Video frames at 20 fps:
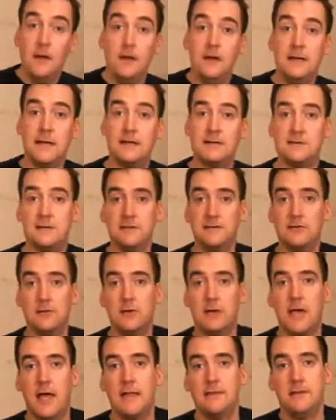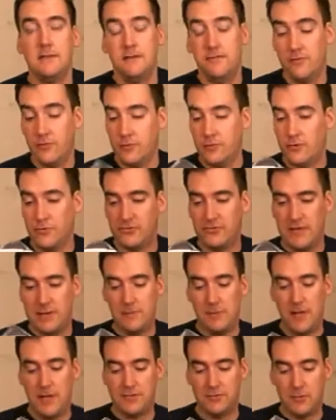Next, let's look at the vertical
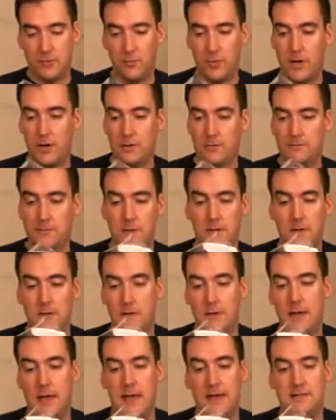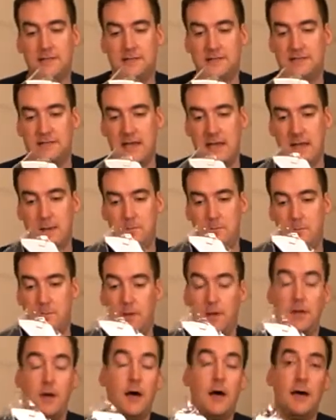stabilizer and rudder. Has the same
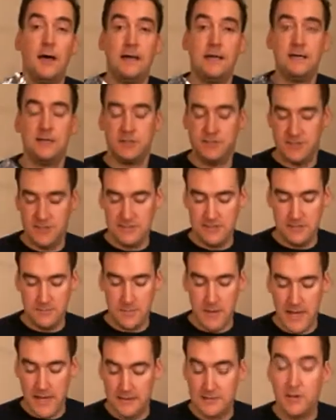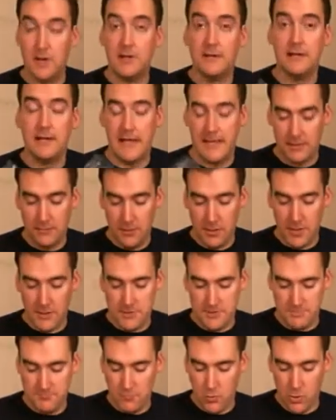hinge system as on the
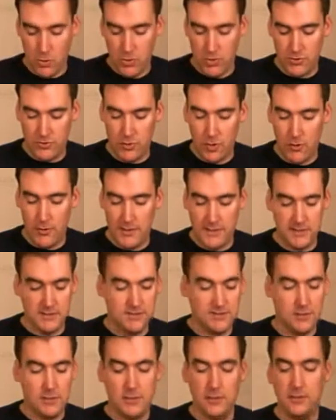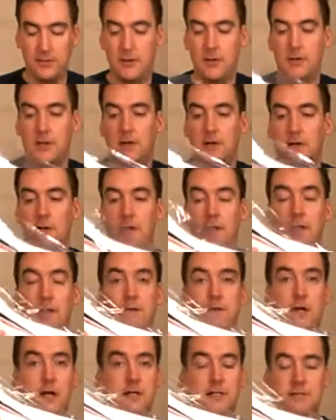ailerons. Horns are already installed.
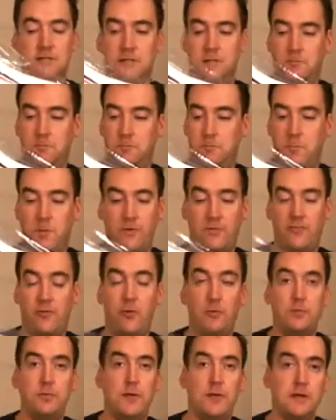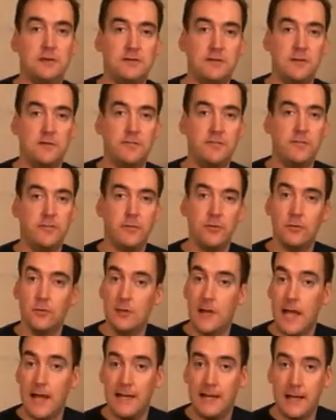It's got some foam plugs there for
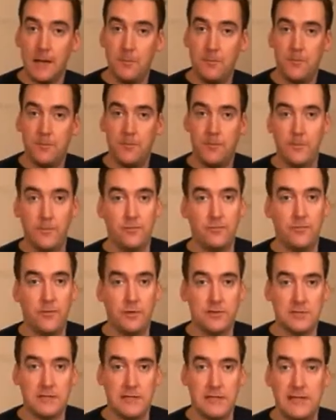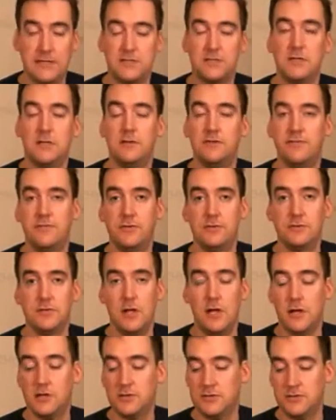lining up for installation in the
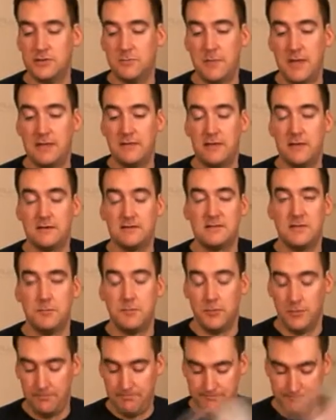fuselage to make things simple.